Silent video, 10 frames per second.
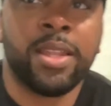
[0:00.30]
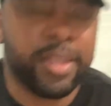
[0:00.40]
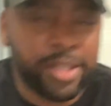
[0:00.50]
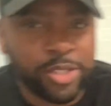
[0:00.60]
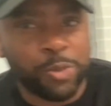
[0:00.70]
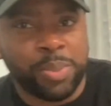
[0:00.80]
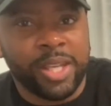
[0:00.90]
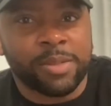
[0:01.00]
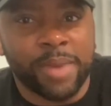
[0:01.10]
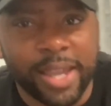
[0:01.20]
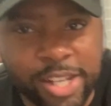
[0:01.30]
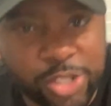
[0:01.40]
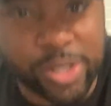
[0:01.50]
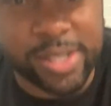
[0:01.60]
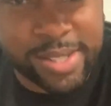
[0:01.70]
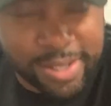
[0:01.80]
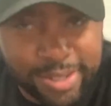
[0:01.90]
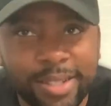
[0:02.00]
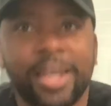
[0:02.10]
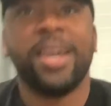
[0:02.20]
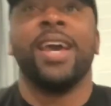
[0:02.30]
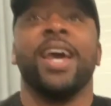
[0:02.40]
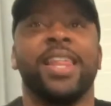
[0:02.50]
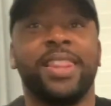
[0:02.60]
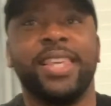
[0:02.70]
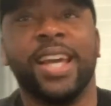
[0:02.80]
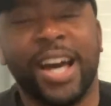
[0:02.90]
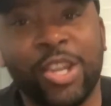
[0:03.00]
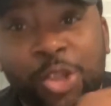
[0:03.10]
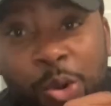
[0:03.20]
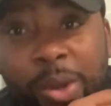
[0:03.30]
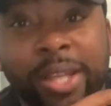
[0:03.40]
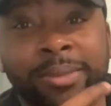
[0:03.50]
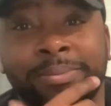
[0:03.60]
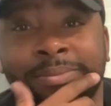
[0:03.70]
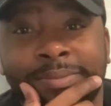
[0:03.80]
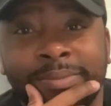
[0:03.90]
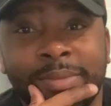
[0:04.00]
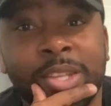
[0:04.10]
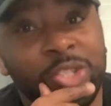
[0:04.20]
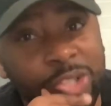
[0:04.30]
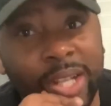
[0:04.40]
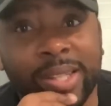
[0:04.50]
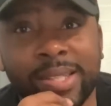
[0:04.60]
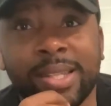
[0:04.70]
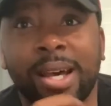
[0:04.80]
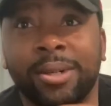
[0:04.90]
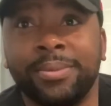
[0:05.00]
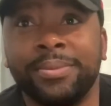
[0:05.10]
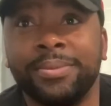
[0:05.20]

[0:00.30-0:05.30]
This has piqued my interest. The Undoing. Let's check this out.